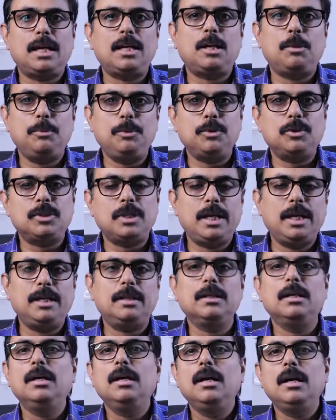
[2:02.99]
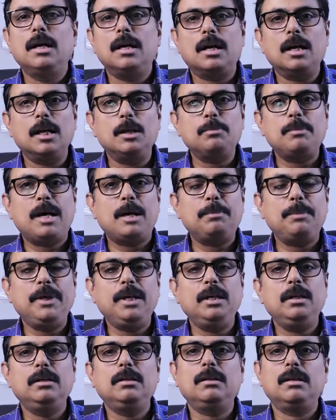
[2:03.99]
attributes like color
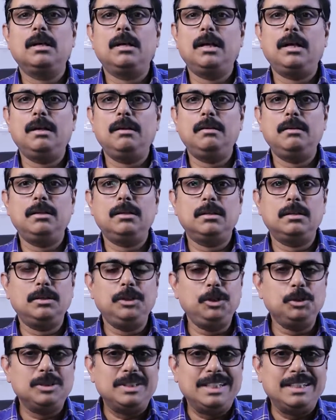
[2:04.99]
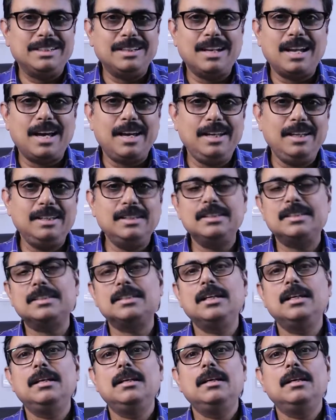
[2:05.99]
mapping and using
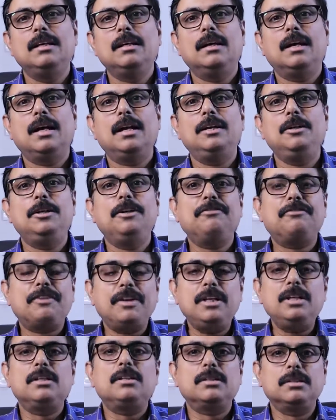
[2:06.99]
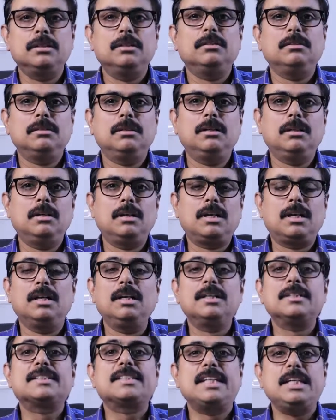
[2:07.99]
lines and different
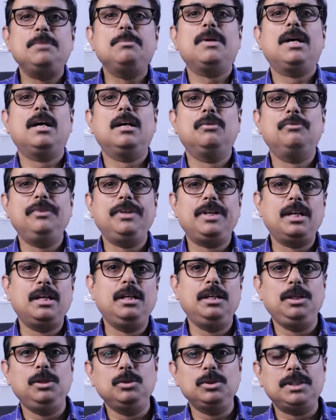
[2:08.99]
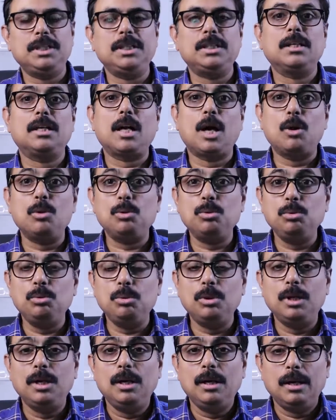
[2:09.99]
color schema we can use it, and how
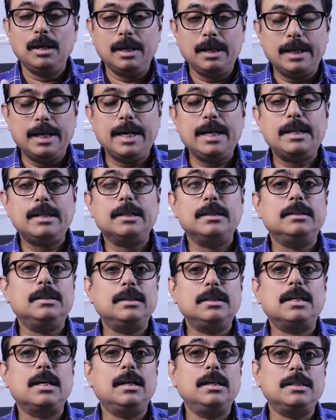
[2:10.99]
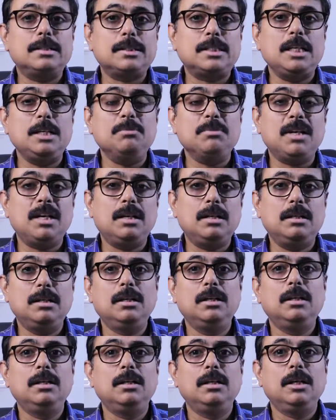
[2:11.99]
to get that color schema
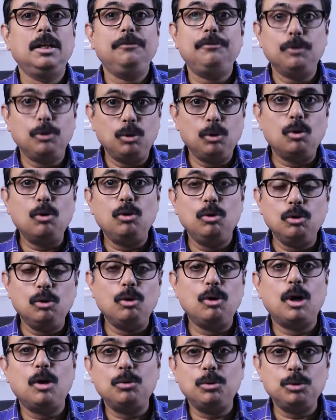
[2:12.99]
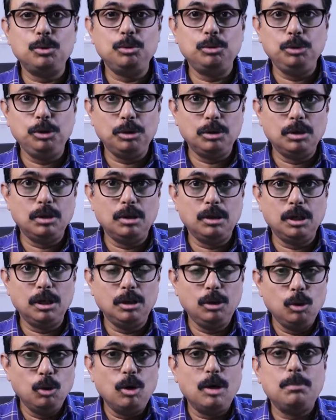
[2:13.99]
if you don't know how to
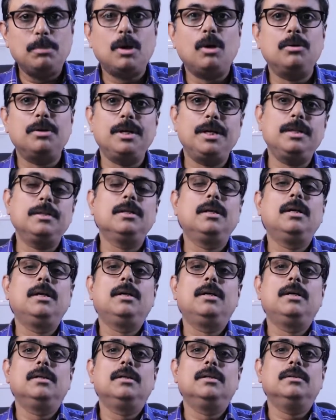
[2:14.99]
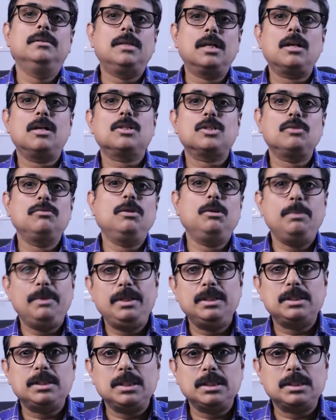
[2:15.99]
know about it, that also will be
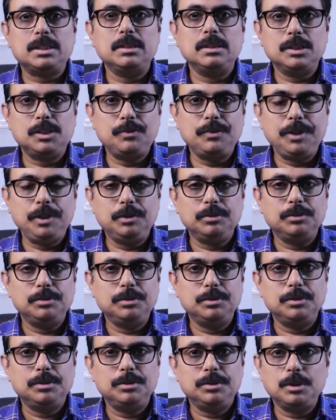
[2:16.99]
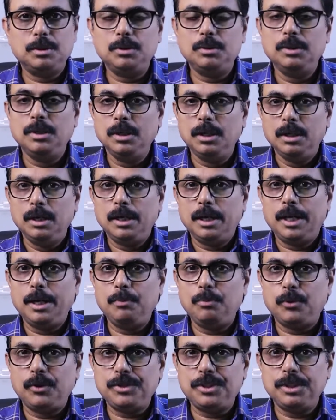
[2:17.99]
discussed in this video. So
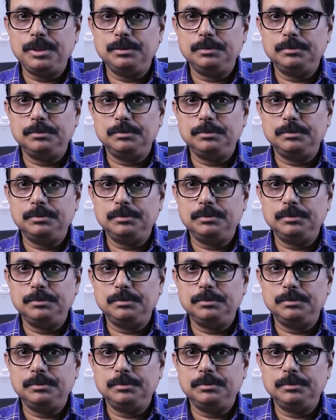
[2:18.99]
keep watching.